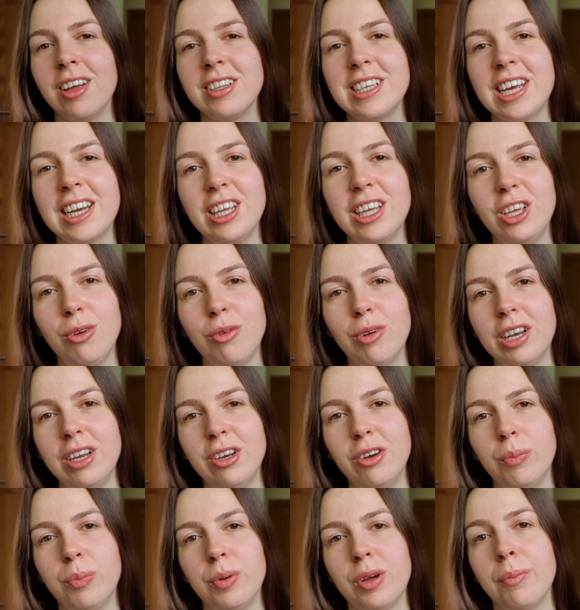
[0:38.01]
telling you a
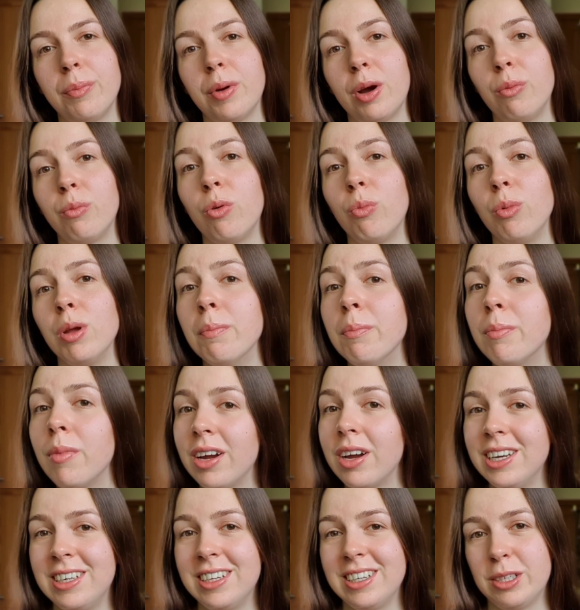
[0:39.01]
little bit about what we
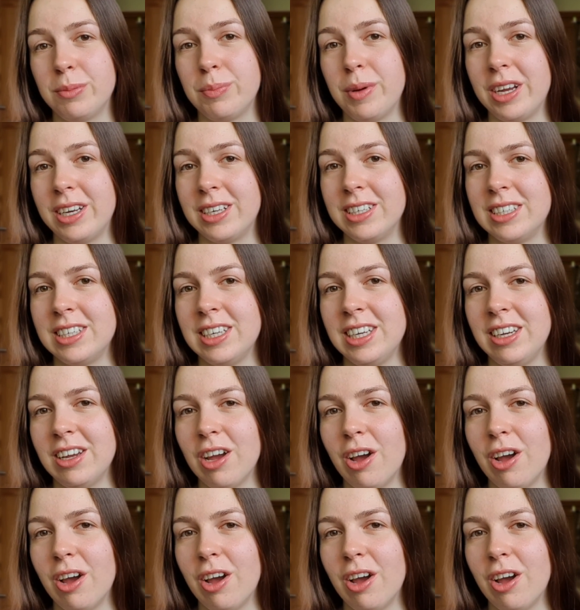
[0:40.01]
might expect to see